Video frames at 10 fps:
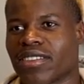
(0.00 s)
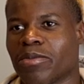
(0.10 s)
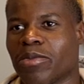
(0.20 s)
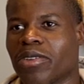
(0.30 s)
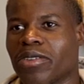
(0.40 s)

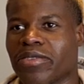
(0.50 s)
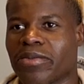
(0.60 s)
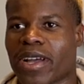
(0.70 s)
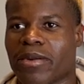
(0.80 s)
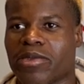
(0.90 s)
More
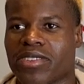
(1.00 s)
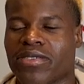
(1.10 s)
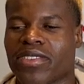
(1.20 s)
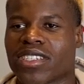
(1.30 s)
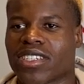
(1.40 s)
about
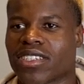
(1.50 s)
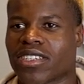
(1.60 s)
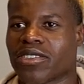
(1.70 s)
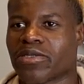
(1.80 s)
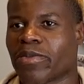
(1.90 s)
motivation,
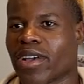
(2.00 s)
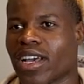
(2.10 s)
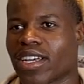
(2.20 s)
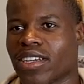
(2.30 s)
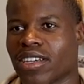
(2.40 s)
because
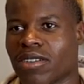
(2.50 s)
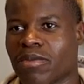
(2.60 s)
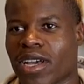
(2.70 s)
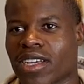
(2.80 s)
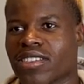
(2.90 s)
back
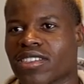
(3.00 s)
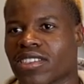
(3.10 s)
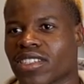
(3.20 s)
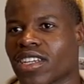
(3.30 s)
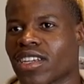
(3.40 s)
in
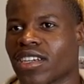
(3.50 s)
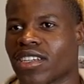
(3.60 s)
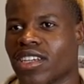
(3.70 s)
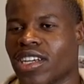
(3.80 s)
Tanzania,